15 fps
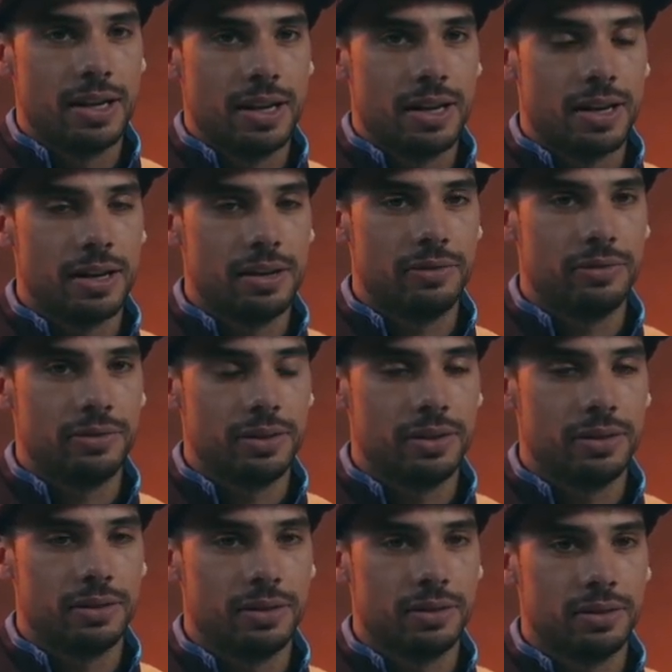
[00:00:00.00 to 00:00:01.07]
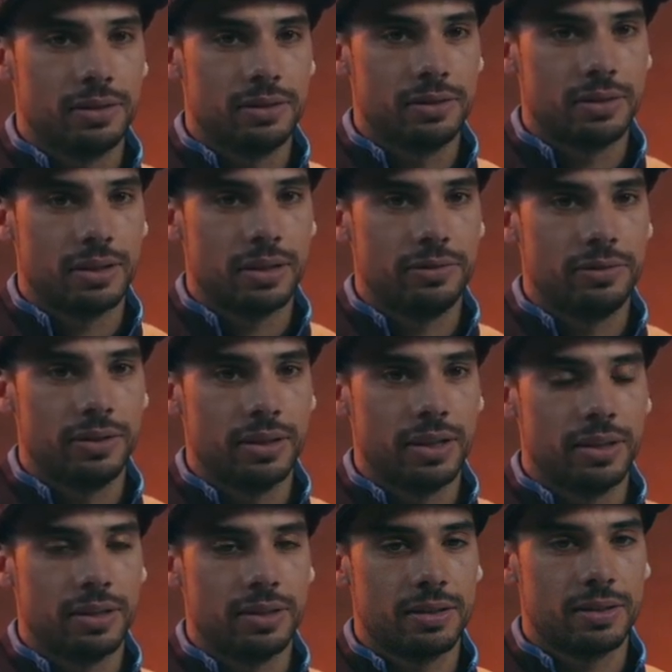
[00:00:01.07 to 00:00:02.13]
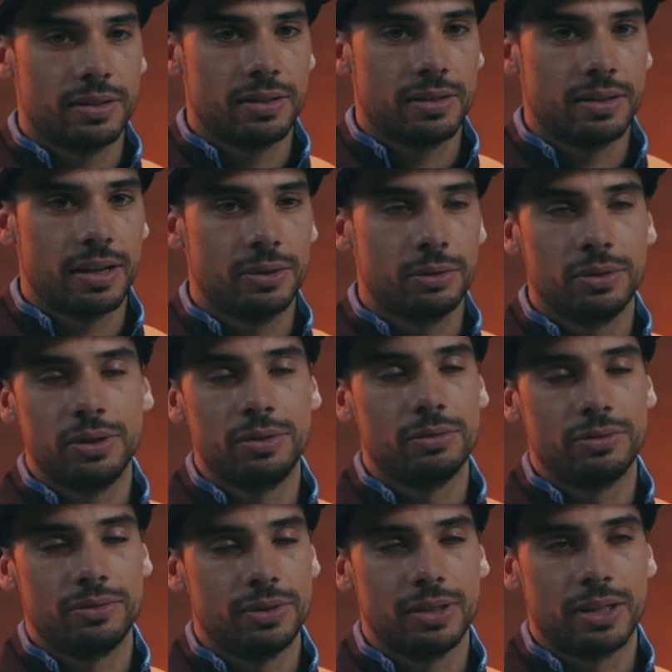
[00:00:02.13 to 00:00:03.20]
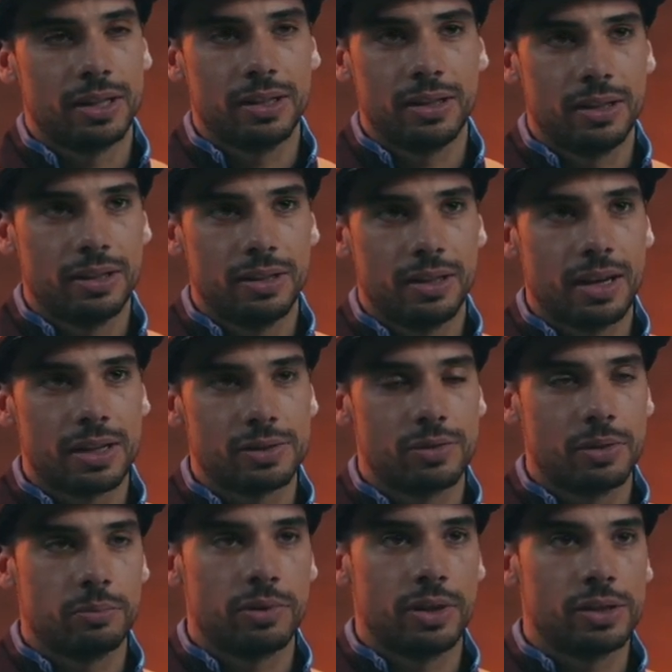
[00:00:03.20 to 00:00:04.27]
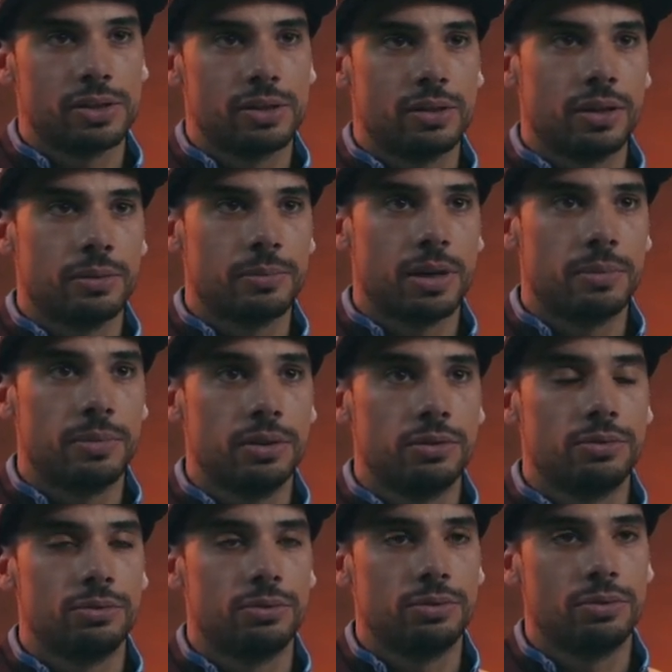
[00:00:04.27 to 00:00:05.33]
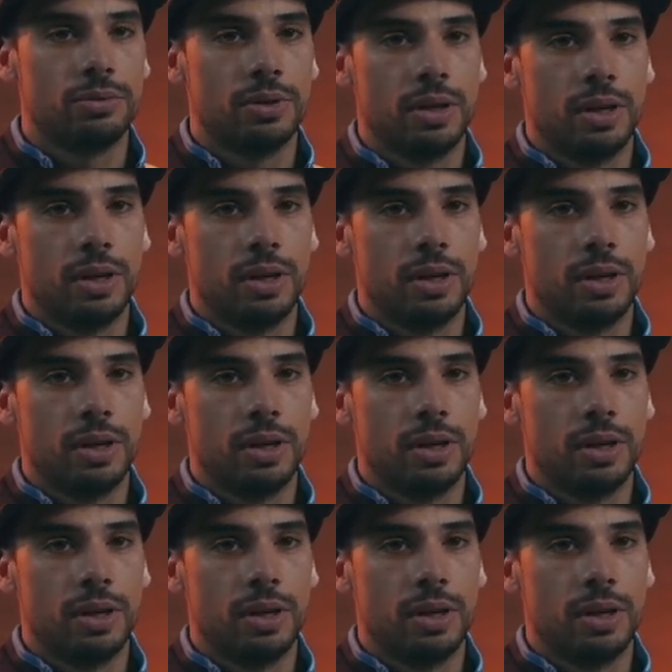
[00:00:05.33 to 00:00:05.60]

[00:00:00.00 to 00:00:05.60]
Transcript: I feel like I don't need to feel any extra pressure. I'm coming to